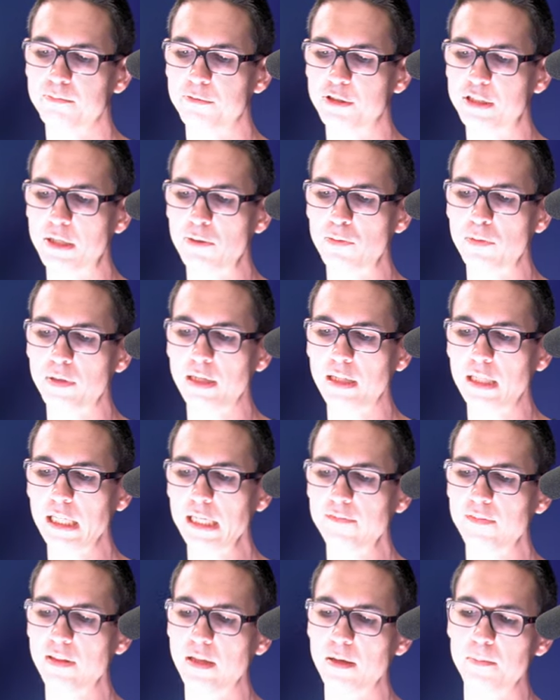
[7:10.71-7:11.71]
generally
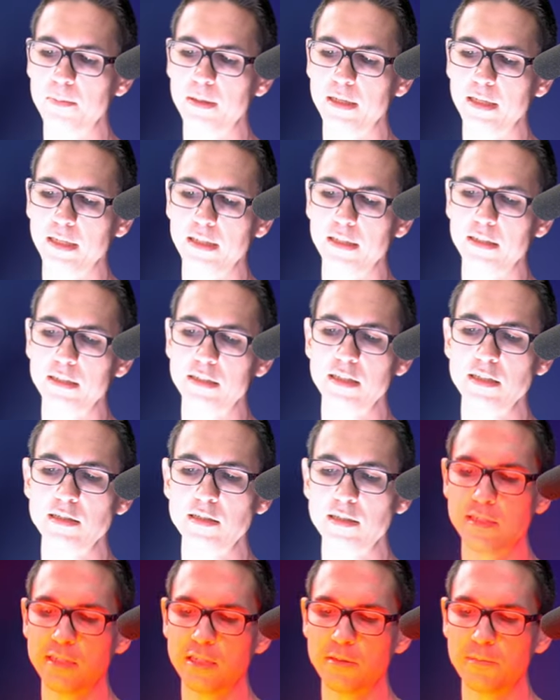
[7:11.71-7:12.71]
leave them in
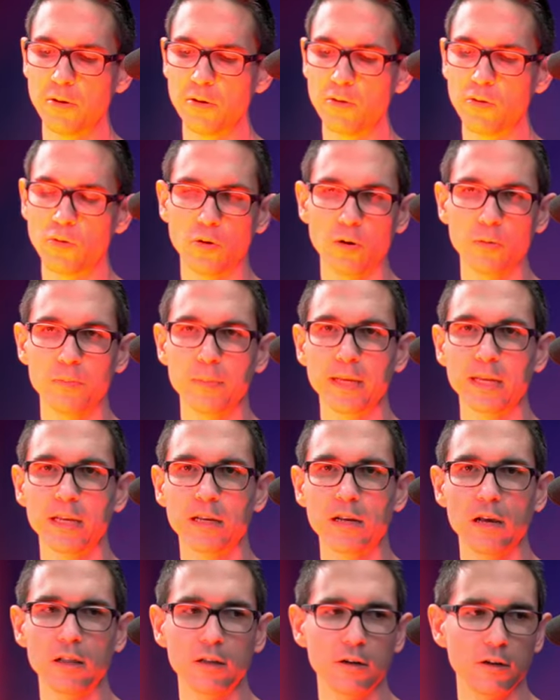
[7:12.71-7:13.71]
CCT mode or pick a
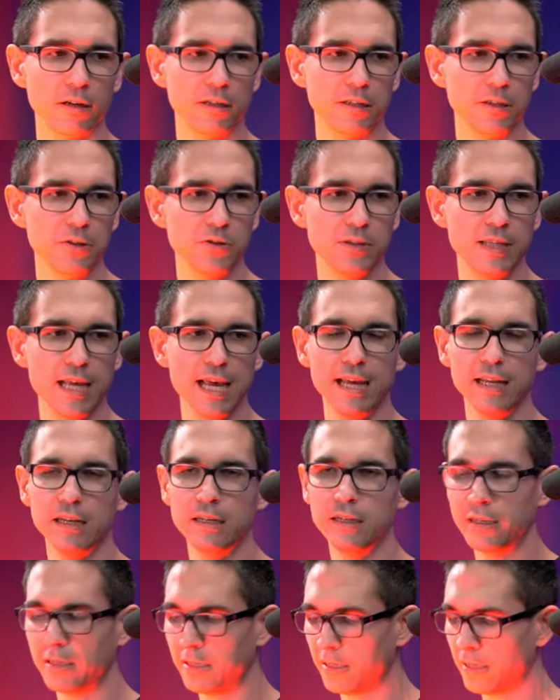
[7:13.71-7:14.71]
color and use that
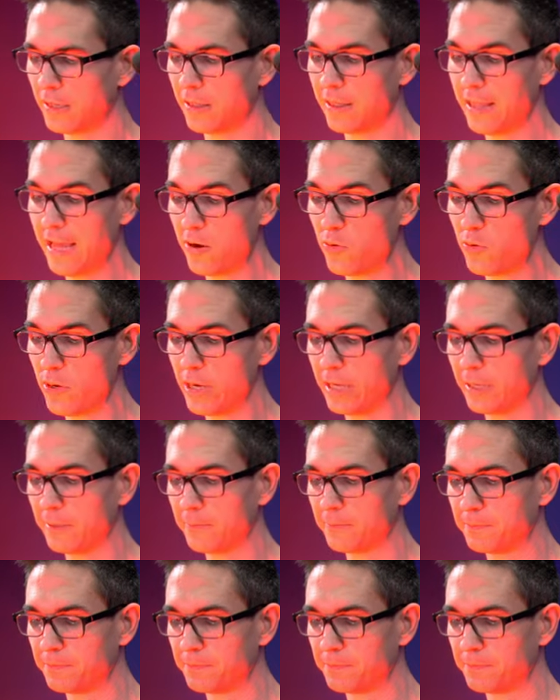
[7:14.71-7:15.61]
that way.